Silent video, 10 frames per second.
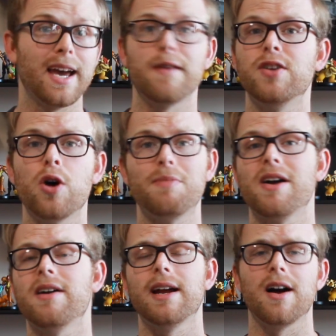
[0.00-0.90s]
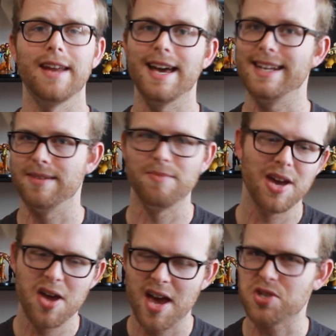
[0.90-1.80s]
They have no bearing on any
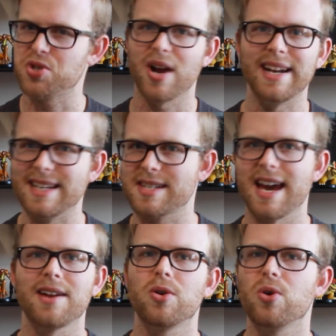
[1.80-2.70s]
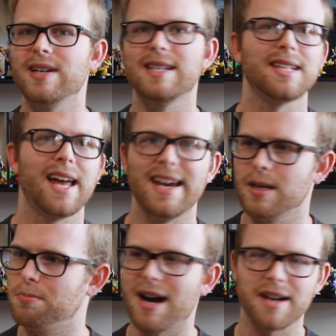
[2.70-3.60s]
extraneous categories
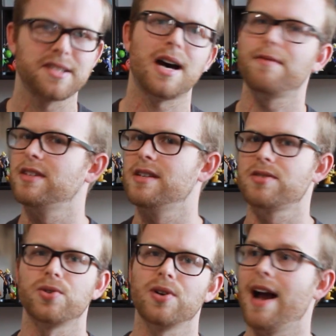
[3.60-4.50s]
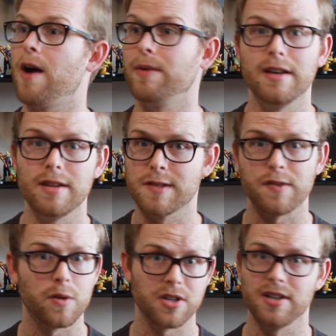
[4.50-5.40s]
like box office or how many of these
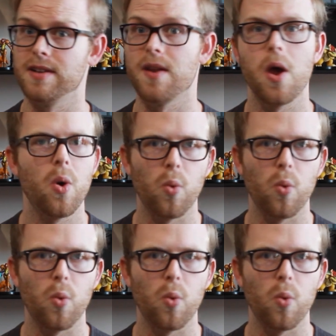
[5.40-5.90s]
films are going to